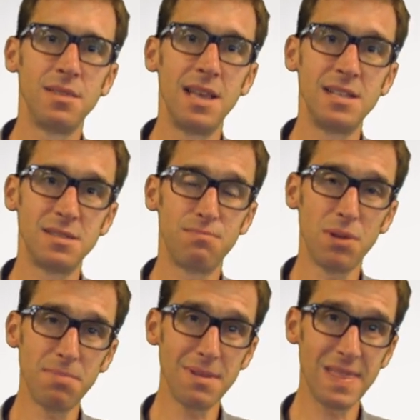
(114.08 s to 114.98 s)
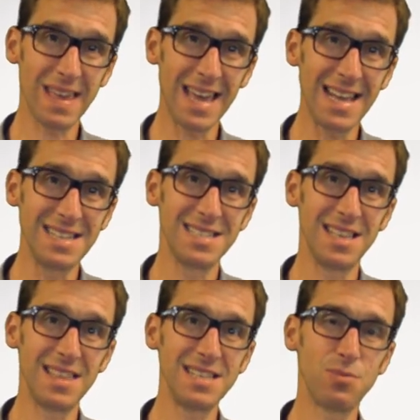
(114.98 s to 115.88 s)
It's probably the case
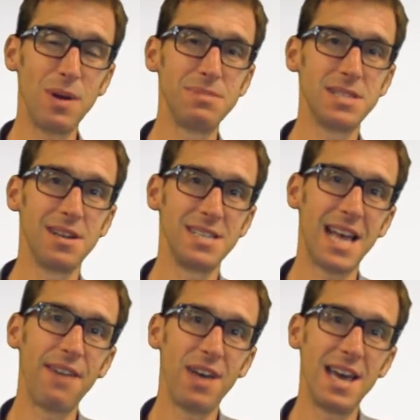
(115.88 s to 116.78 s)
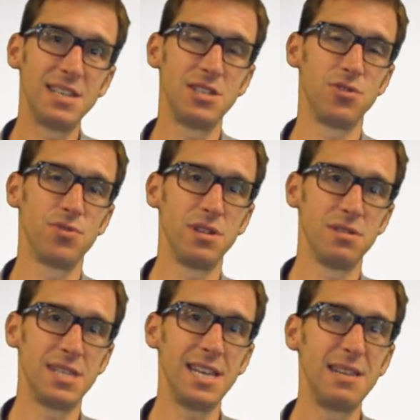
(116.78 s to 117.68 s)
that these websites have editorial
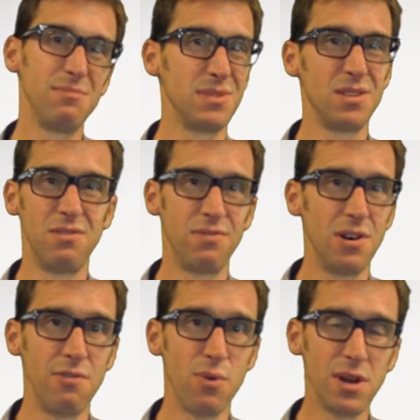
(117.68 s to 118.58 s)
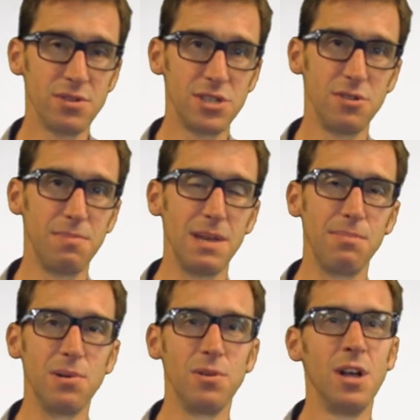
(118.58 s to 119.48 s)
teams of 1 or 2
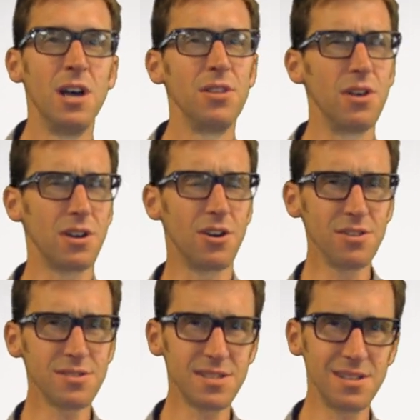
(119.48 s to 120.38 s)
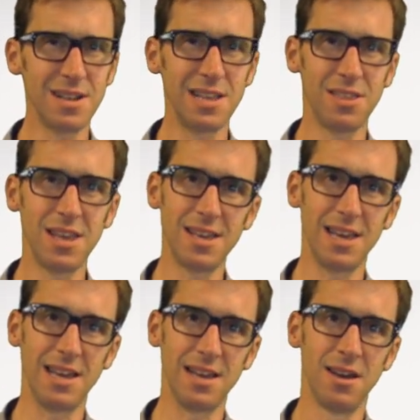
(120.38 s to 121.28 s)
people that are constantly
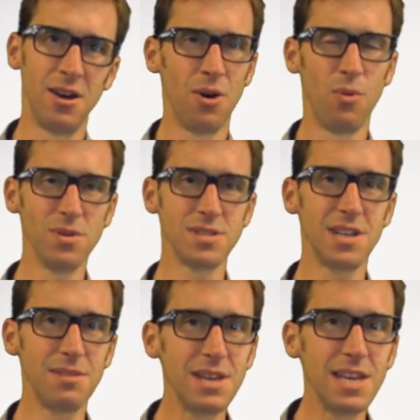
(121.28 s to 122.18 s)
thinking, what's going to be